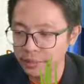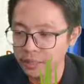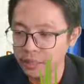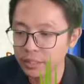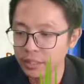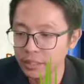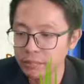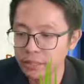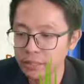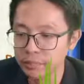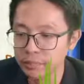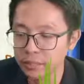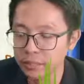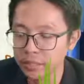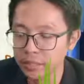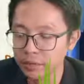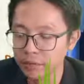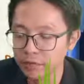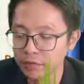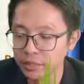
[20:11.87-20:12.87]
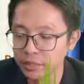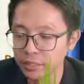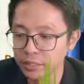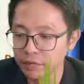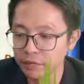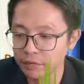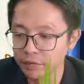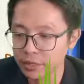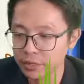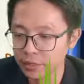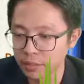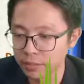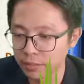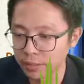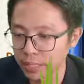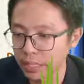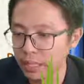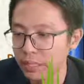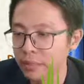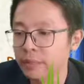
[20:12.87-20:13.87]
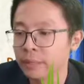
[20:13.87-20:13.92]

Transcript: image become further and further away.